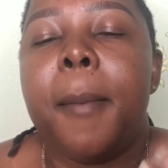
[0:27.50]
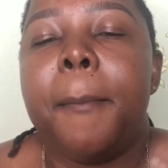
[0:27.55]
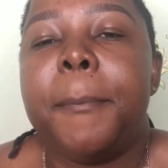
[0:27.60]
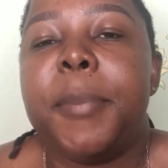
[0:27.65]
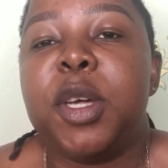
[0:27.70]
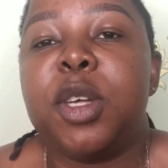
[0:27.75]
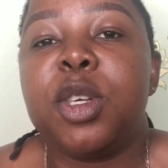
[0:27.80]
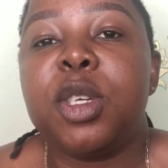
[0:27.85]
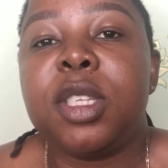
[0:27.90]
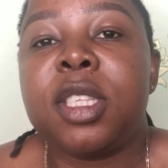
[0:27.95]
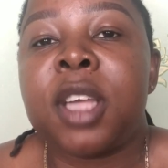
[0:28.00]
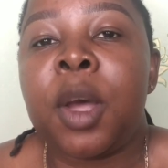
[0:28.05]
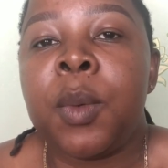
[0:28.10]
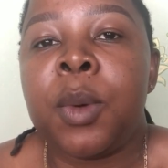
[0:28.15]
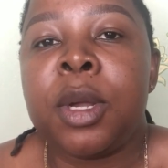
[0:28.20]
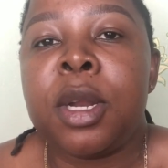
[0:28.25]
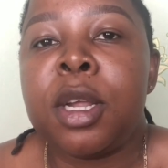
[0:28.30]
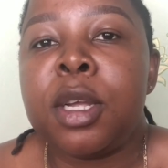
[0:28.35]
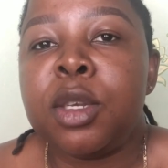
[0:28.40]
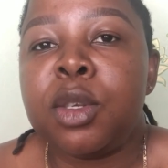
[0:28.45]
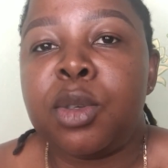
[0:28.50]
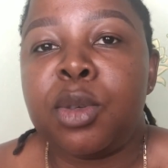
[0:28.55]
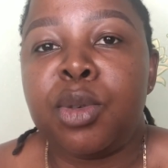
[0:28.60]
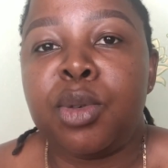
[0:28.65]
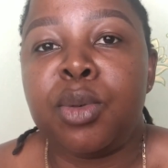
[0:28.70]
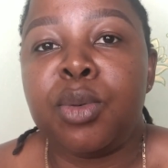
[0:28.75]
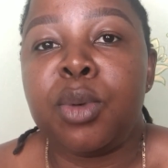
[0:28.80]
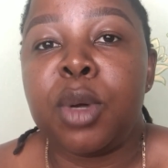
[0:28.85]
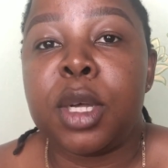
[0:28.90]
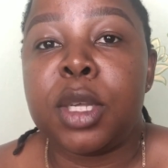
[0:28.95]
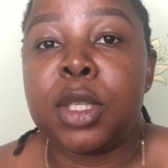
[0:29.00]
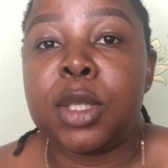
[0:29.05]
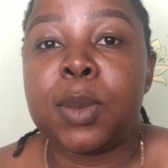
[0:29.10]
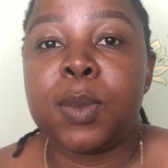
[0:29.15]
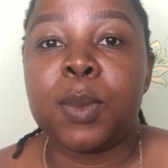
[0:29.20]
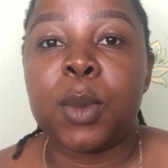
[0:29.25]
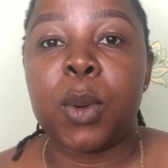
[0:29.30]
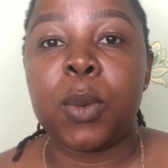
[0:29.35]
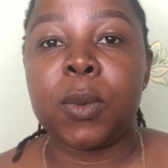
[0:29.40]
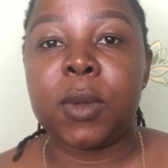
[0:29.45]
because I want to do a
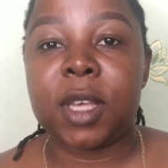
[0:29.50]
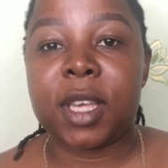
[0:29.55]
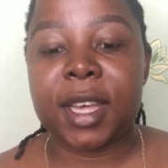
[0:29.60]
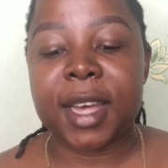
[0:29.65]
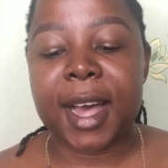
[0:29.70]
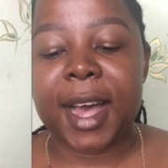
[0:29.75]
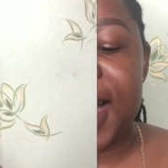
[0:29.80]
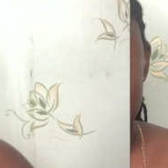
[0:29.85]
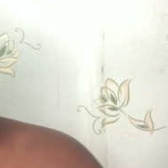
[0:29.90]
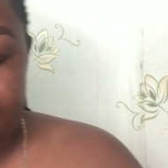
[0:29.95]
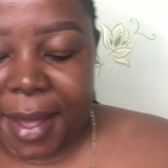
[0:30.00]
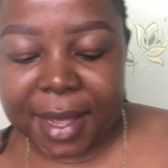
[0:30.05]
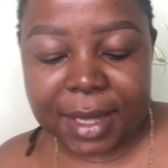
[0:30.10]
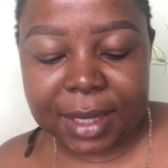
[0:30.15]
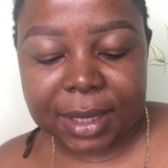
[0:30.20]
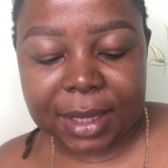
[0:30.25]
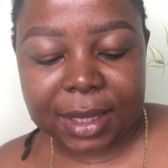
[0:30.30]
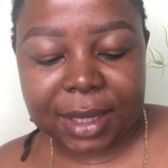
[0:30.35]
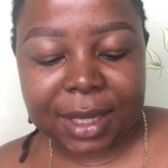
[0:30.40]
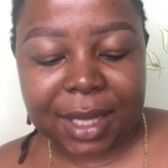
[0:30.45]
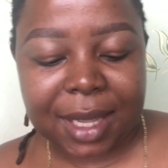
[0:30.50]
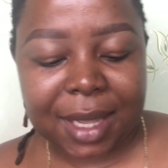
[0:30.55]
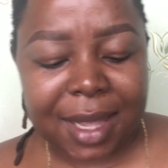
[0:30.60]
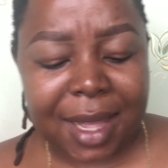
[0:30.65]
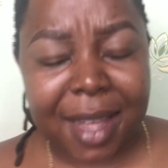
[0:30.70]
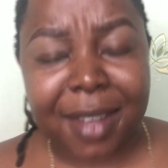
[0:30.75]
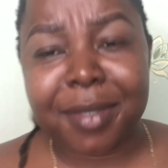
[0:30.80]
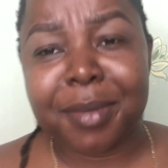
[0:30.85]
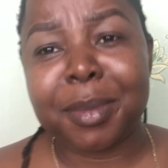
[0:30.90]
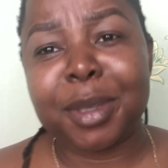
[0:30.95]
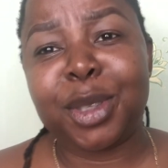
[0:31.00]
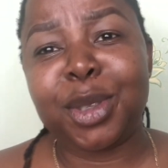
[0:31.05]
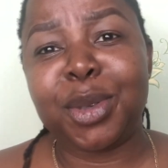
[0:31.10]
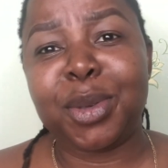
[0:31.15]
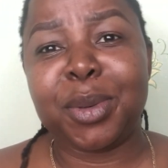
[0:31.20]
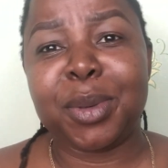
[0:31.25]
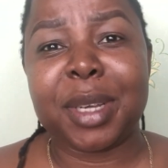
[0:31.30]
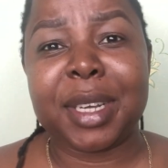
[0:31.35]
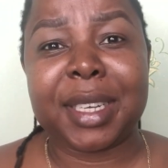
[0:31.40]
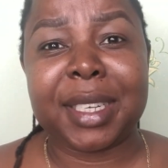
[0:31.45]
smoky eye. Anyways, I've missed
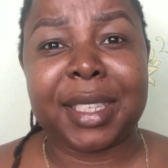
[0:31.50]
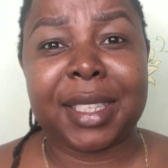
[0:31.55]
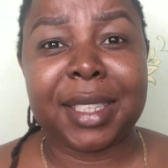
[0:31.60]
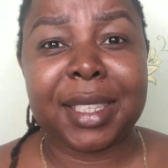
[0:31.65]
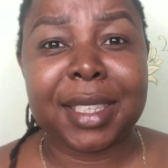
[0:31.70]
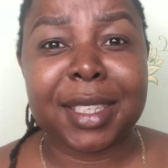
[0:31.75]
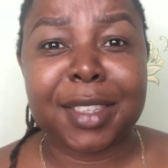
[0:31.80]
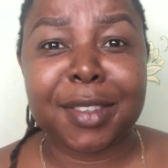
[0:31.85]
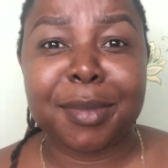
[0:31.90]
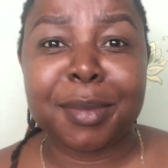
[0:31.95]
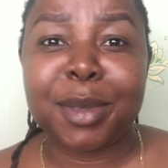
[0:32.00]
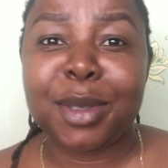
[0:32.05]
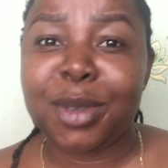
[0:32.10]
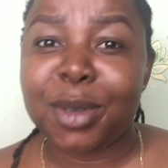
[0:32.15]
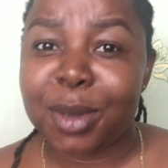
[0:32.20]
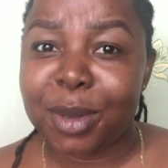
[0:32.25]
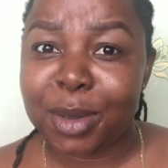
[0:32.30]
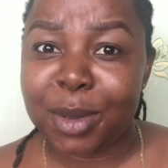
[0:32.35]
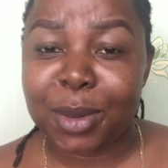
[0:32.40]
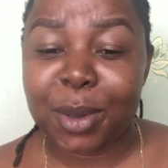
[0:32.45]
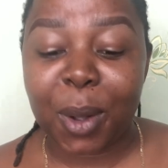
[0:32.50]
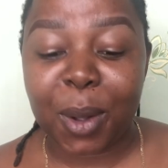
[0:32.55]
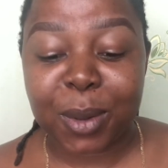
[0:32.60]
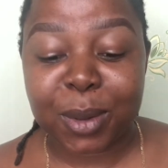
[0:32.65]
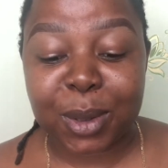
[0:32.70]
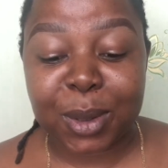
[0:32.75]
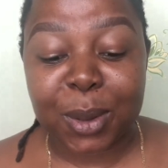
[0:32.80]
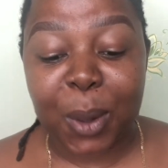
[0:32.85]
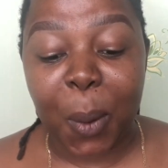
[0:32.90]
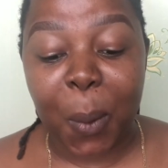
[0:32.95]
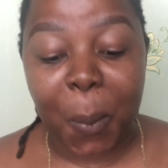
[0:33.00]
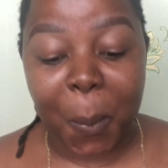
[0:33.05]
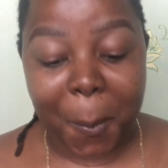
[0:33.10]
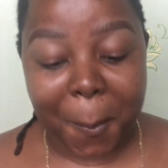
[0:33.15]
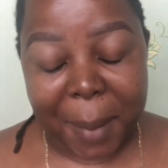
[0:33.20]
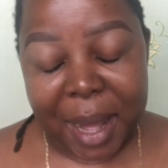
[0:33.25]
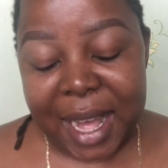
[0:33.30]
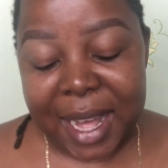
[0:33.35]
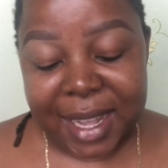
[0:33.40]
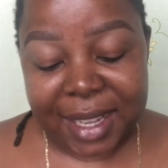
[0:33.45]
you guys. I've missed you all so
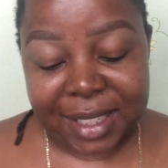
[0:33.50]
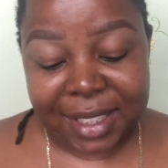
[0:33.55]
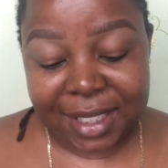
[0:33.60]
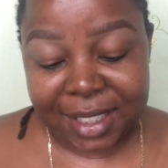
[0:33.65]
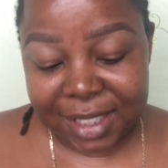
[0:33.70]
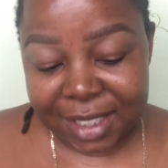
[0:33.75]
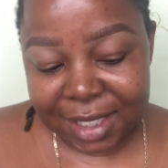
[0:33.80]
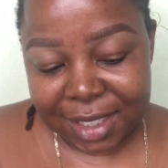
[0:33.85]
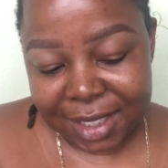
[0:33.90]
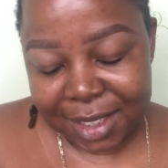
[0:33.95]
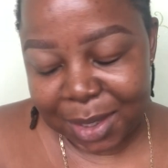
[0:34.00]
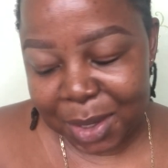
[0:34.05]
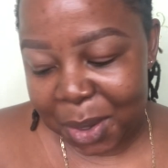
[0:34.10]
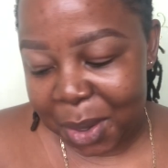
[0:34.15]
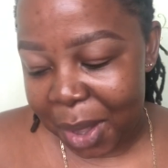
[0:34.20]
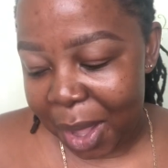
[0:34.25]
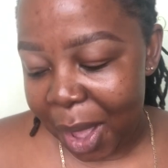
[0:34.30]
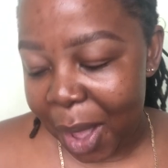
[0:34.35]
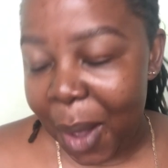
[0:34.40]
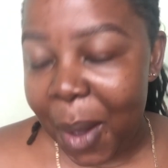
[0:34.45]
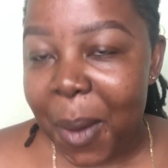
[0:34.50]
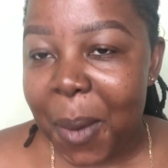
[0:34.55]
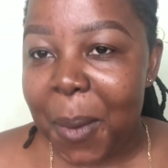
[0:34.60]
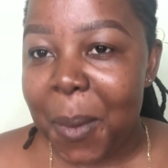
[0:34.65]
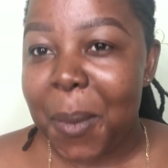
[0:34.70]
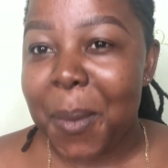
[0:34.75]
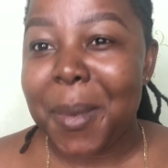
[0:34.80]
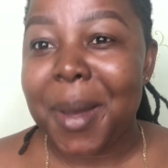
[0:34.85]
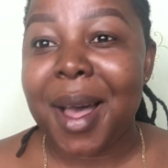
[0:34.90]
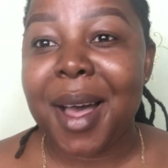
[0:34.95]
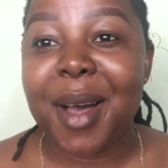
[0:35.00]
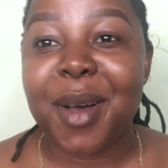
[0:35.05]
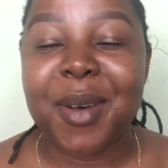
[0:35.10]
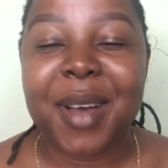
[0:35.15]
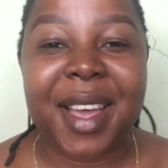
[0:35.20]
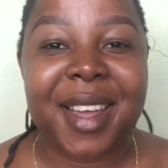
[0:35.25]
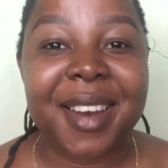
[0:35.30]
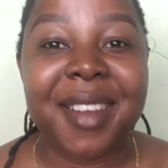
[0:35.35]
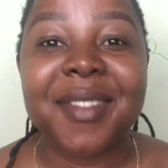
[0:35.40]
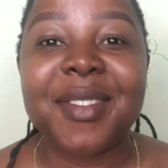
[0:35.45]
much. Wow,
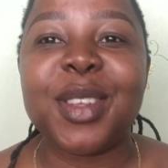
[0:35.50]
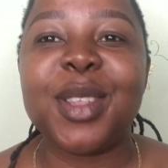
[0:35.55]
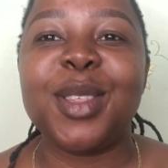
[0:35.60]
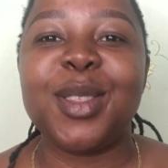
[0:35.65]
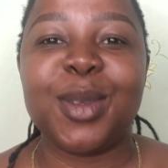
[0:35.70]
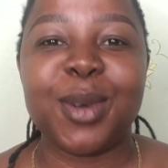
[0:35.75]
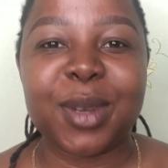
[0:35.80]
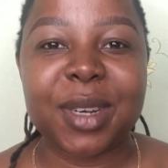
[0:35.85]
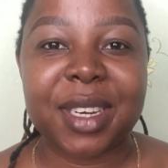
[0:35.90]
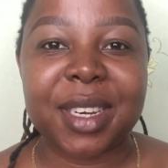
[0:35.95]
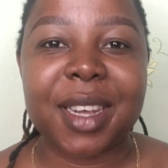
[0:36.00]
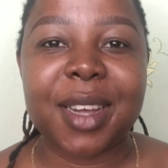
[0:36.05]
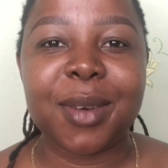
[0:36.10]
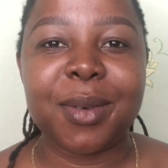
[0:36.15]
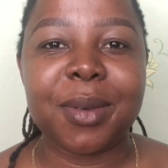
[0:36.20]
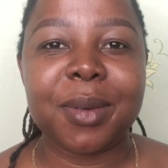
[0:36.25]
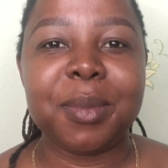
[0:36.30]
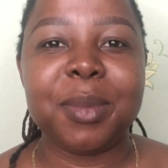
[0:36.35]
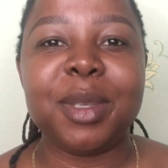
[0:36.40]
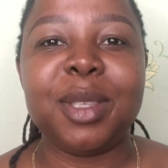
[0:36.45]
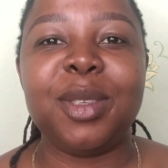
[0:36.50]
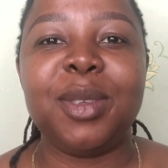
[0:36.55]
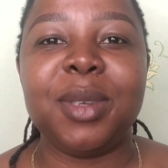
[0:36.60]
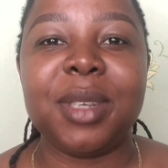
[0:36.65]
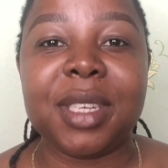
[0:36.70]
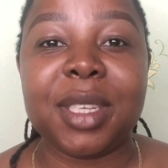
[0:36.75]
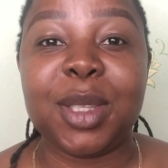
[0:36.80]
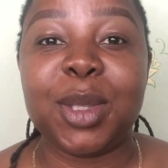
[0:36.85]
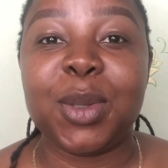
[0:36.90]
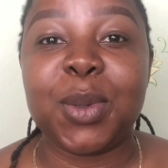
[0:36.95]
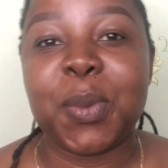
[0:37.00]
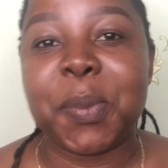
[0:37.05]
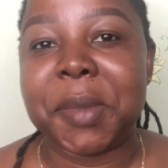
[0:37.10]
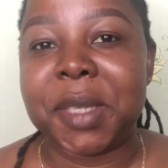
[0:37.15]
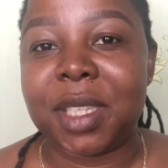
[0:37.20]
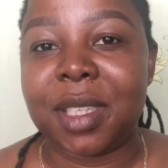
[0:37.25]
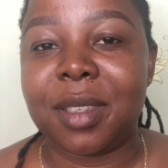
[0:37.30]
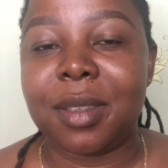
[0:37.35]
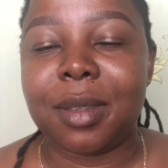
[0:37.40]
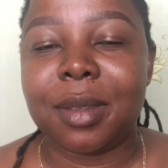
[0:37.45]
I never thought I would miss you guys so
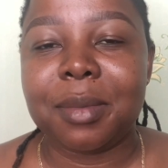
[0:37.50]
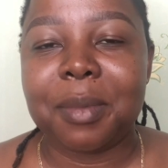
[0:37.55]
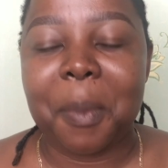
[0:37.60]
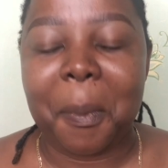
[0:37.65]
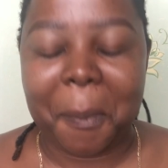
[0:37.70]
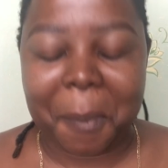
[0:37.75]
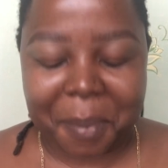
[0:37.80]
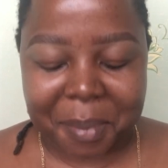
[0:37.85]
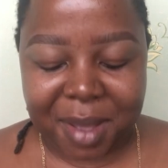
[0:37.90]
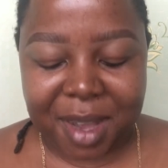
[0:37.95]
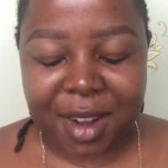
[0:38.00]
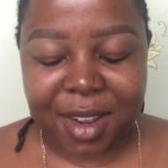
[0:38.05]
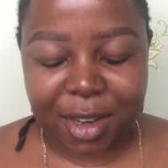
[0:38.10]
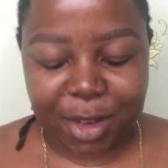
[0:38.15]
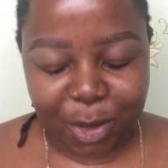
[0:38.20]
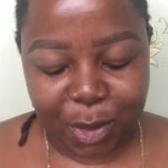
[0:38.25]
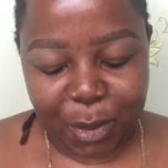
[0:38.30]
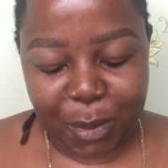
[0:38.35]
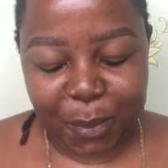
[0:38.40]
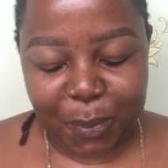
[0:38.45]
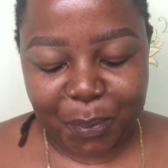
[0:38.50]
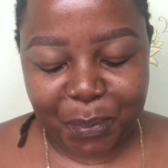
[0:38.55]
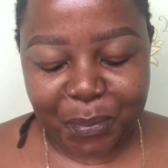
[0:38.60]
much, but I do,